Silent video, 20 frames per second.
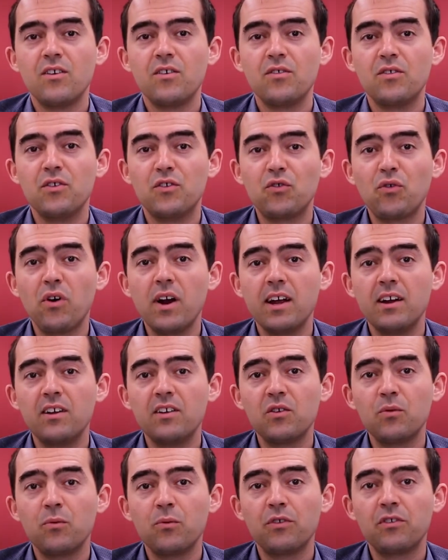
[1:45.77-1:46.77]
The
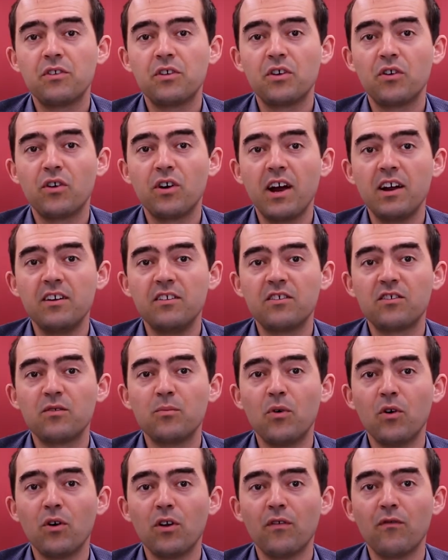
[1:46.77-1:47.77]
trend was to create
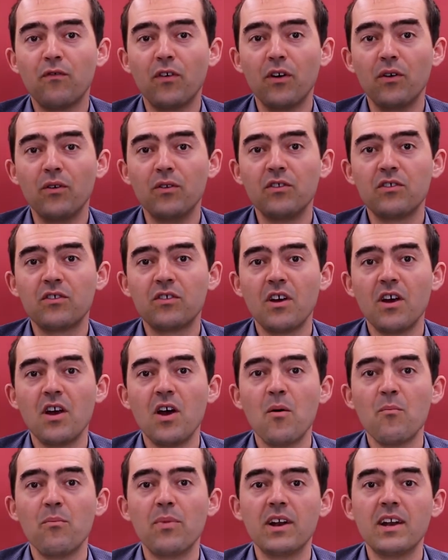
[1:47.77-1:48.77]
smaller phones,
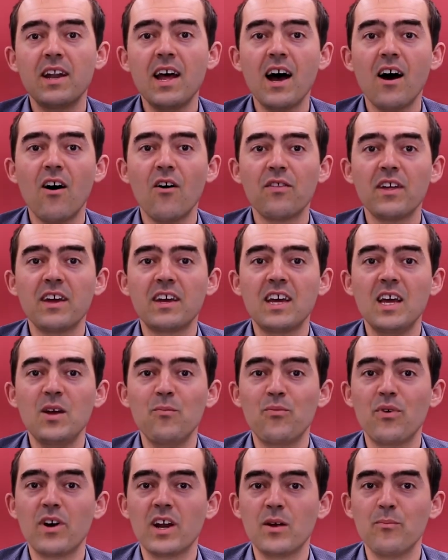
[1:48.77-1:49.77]
but now they
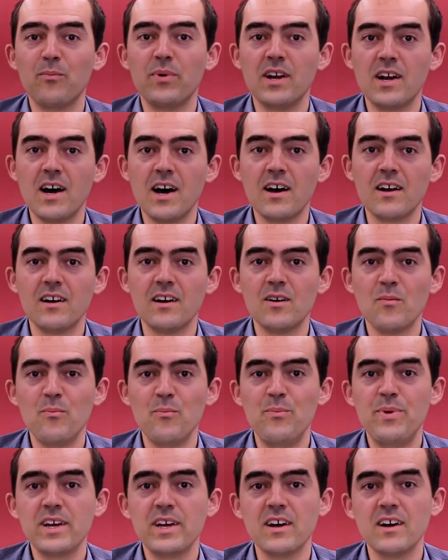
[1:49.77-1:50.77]
keep bringing banana
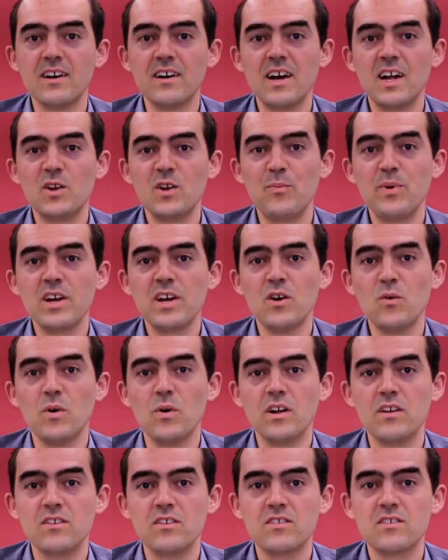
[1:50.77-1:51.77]
bigger and bigger
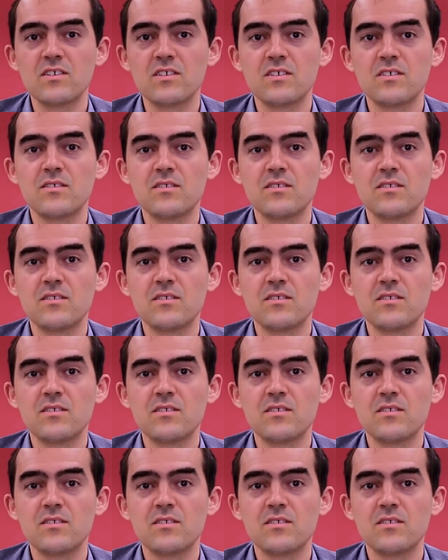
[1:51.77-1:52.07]
ones.